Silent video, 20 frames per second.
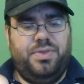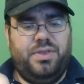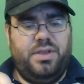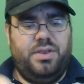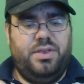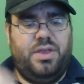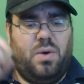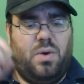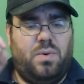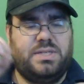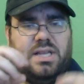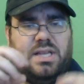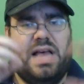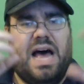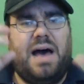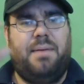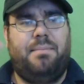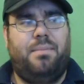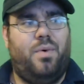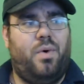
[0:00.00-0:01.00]
there was a
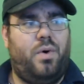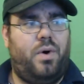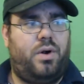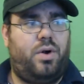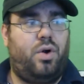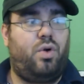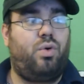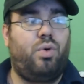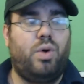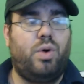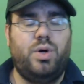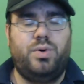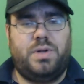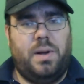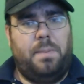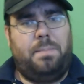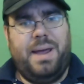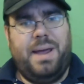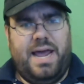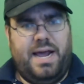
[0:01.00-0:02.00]
lot more crew
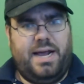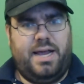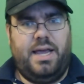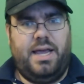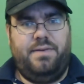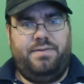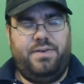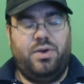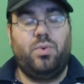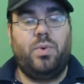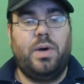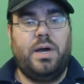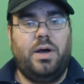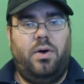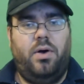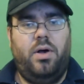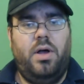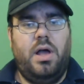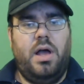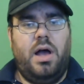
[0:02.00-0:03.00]
to pick, if you
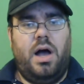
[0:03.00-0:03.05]
will.